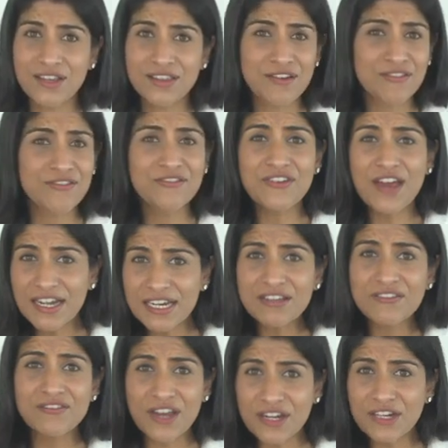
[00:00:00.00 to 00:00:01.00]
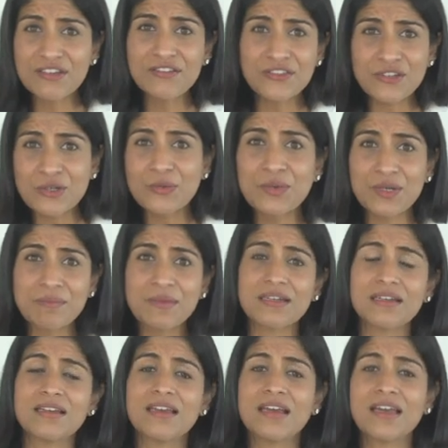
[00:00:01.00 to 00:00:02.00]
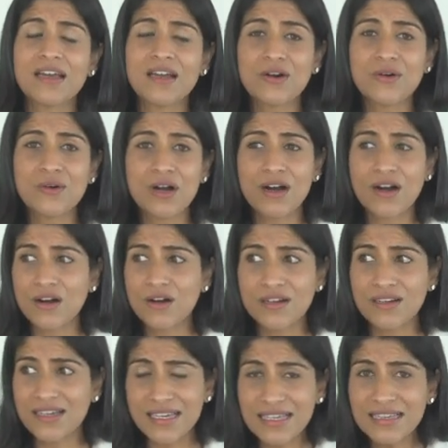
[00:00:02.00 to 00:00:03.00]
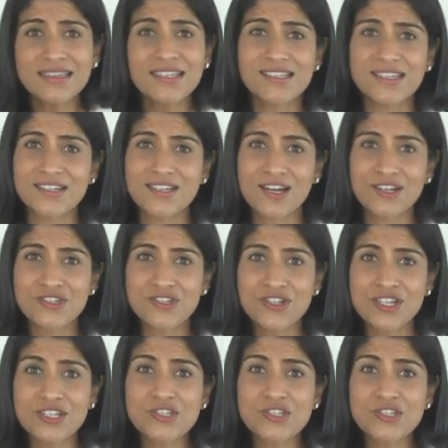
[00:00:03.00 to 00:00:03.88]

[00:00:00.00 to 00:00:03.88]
There are very, very few women uh, in this industry.